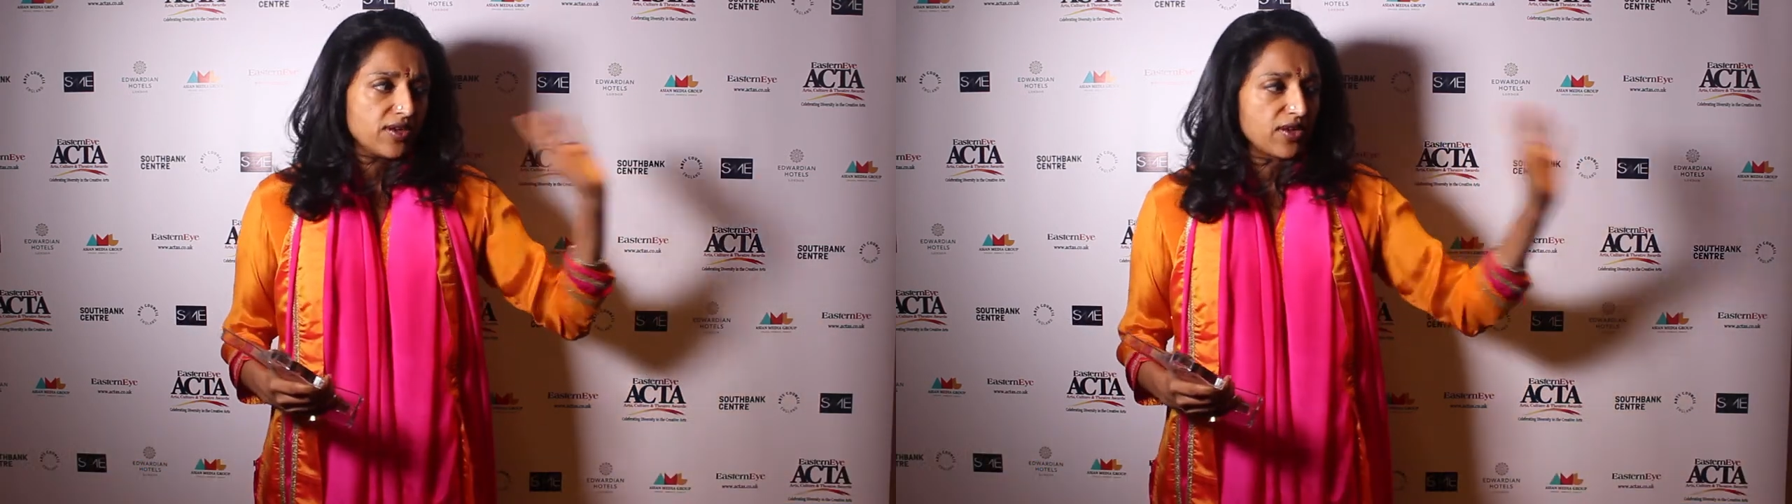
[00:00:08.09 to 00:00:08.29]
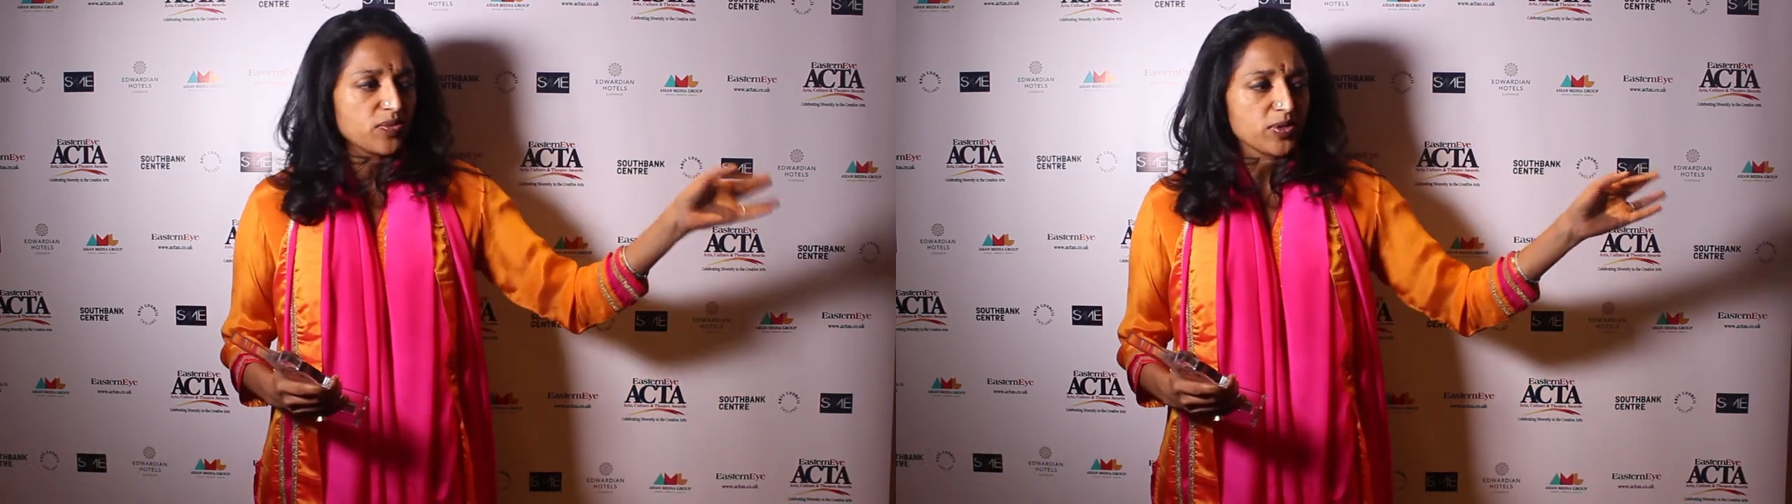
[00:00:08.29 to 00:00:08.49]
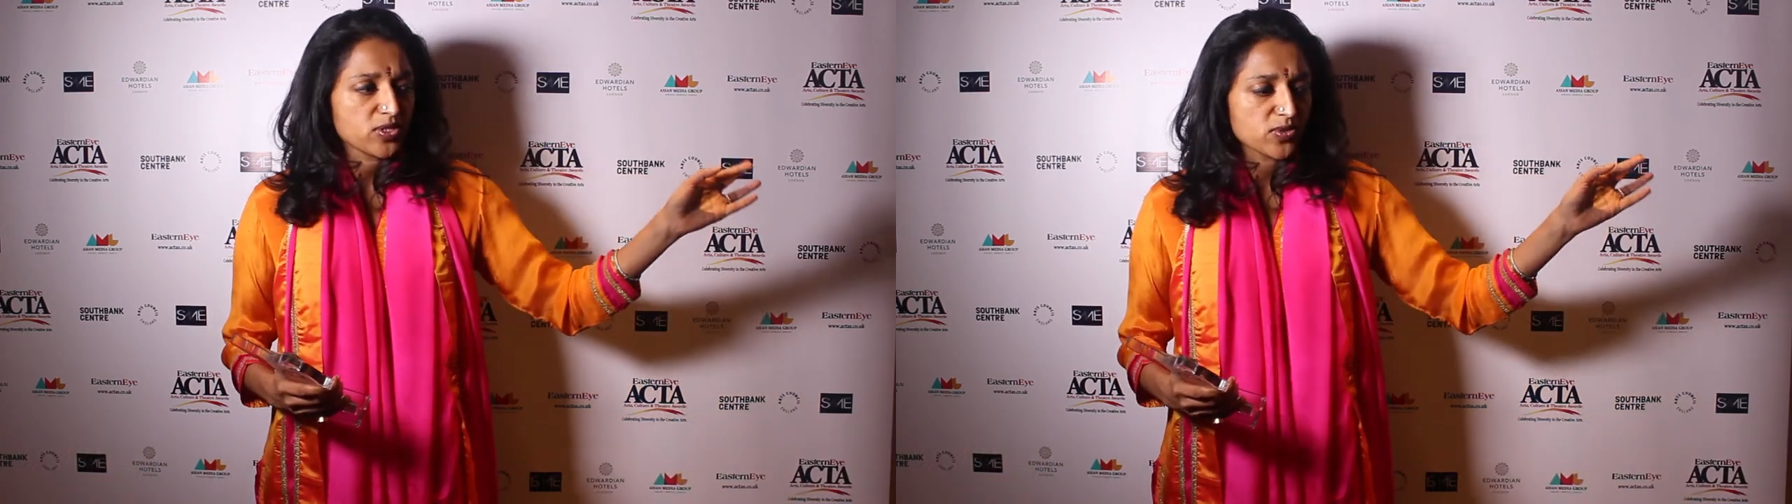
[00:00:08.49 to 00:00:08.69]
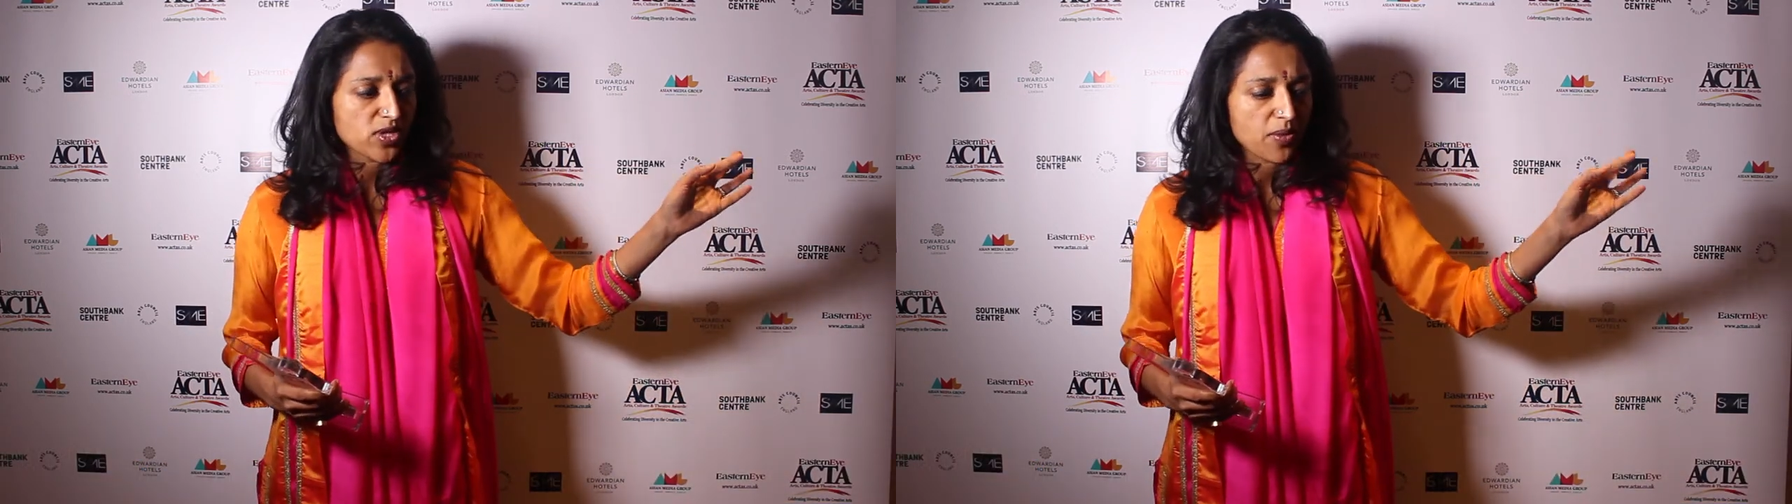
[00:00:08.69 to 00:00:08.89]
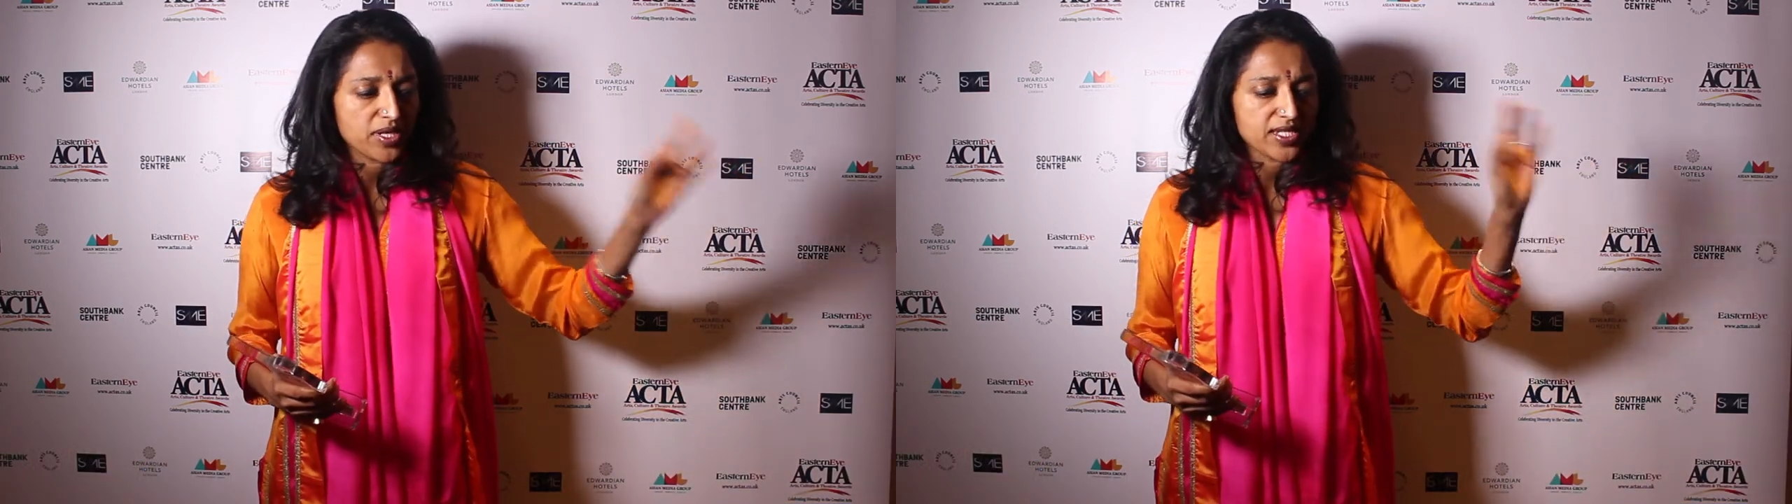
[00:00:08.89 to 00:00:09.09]
the other person who was
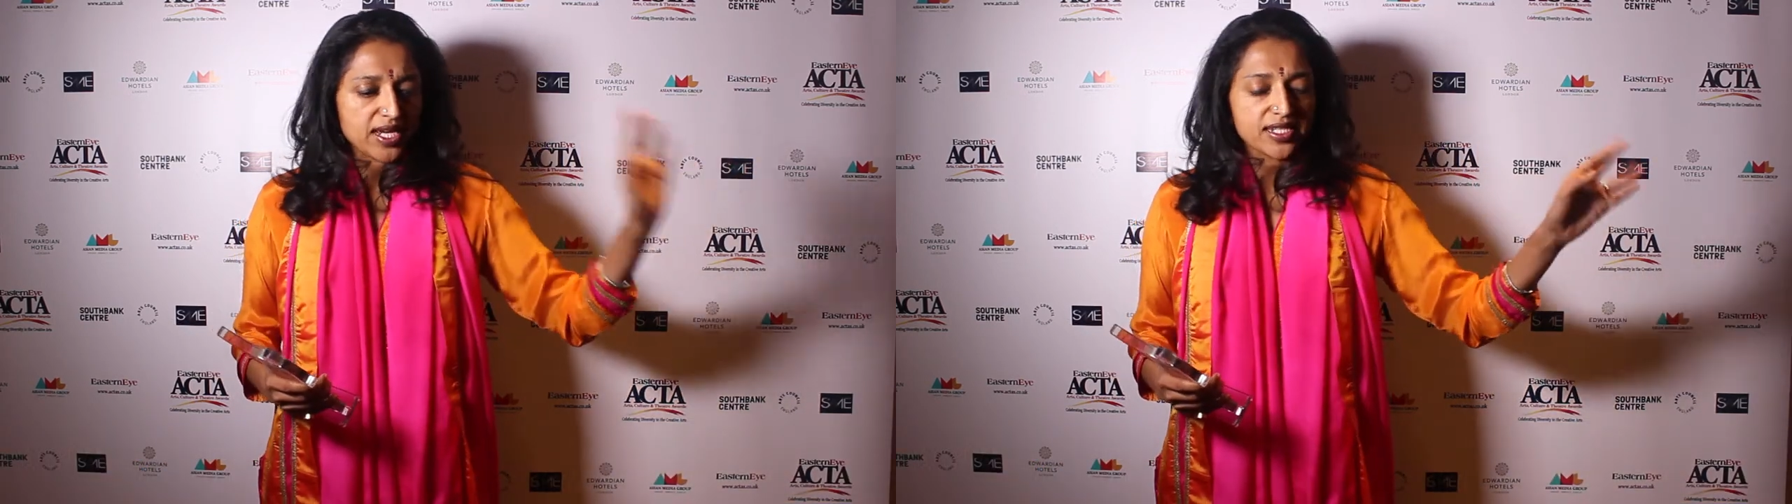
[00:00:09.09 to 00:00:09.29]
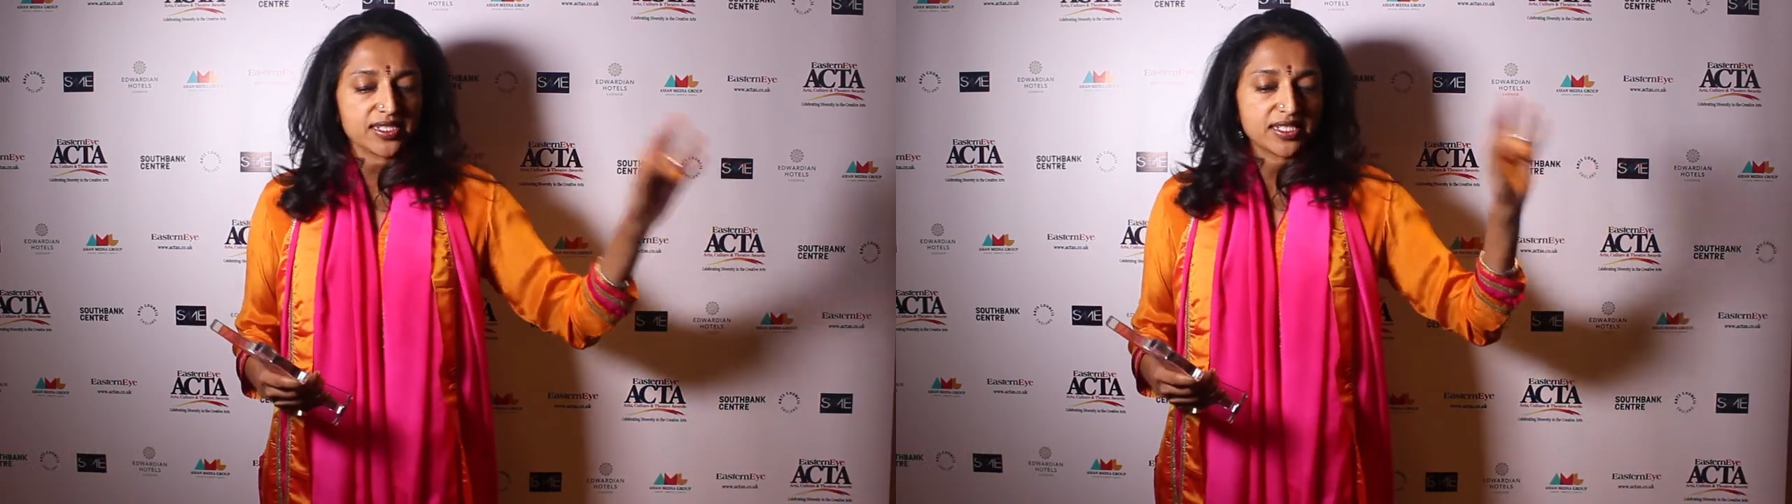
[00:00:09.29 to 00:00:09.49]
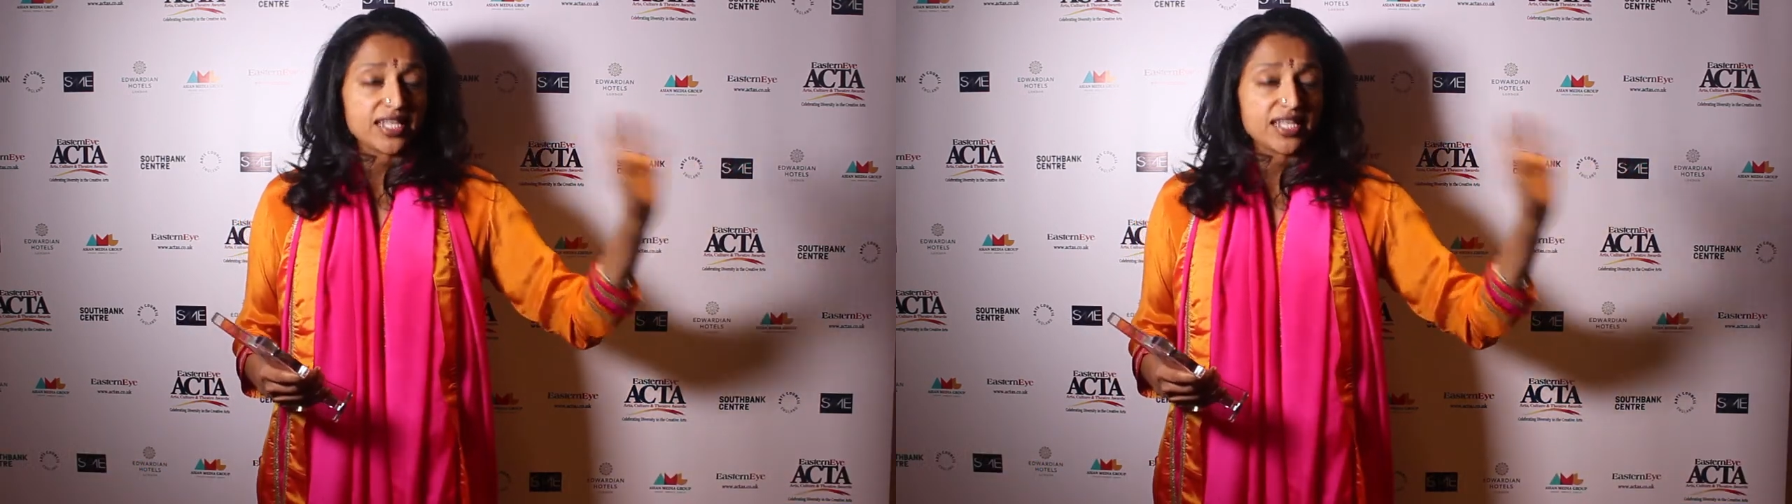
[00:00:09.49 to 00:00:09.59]
nominated,